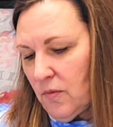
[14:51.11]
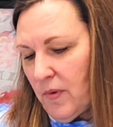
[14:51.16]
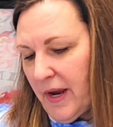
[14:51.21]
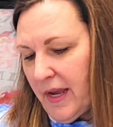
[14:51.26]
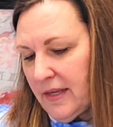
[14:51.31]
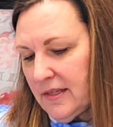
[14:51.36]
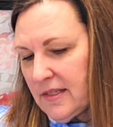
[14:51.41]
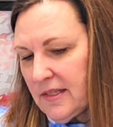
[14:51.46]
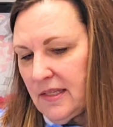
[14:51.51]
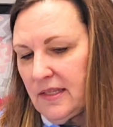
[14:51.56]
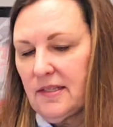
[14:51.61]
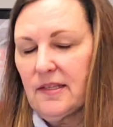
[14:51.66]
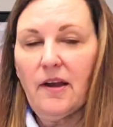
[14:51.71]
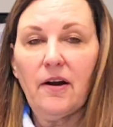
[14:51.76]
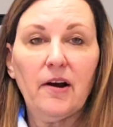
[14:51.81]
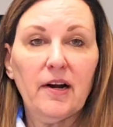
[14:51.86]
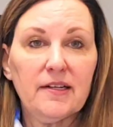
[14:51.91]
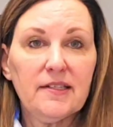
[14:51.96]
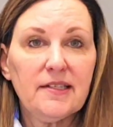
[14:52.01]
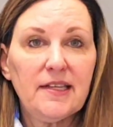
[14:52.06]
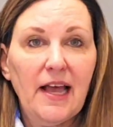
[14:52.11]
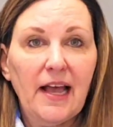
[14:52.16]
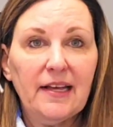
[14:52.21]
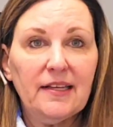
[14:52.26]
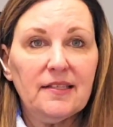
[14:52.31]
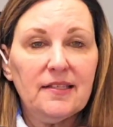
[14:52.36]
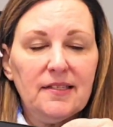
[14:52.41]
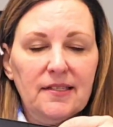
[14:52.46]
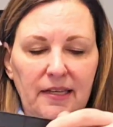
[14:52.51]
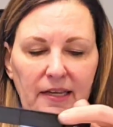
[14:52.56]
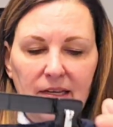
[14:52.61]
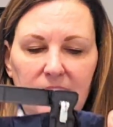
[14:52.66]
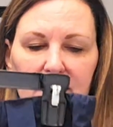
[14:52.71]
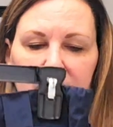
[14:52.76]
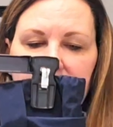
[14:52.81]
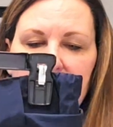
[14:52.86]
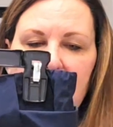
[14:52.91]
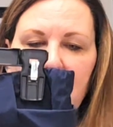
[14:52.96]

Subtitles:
waist. These are a size 6.